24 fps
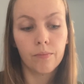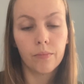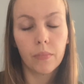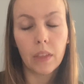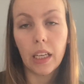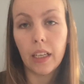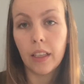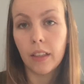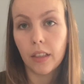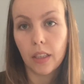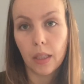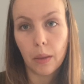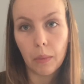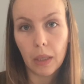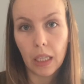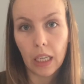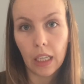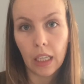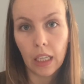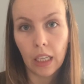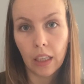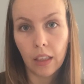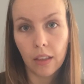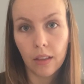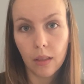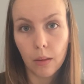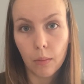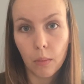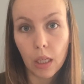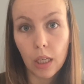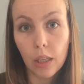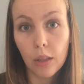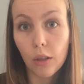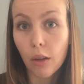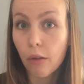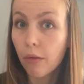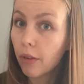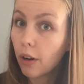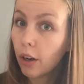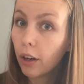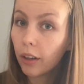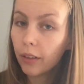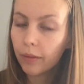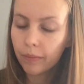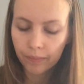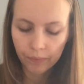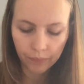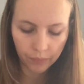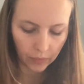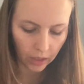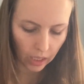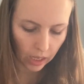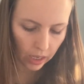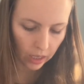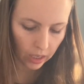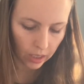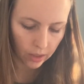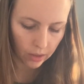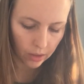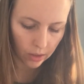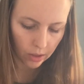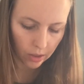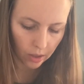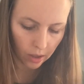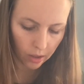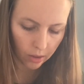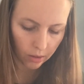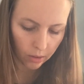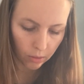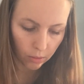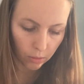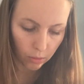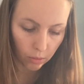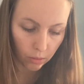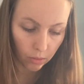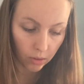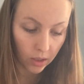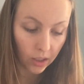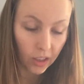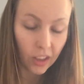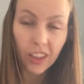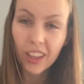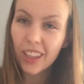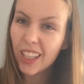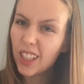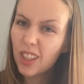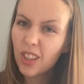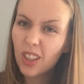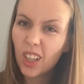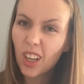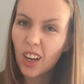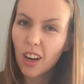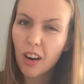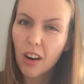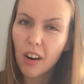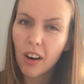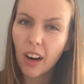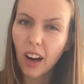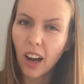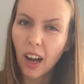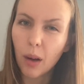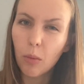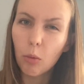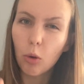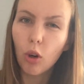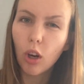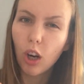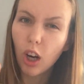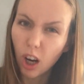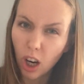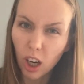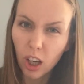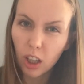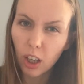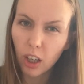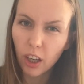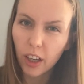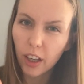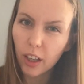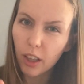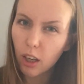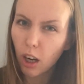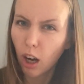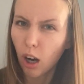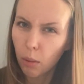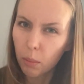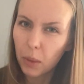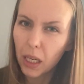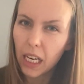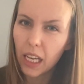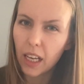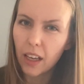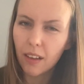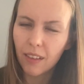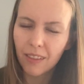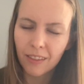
intimidating to me so far, and so this year I will conquer comedy.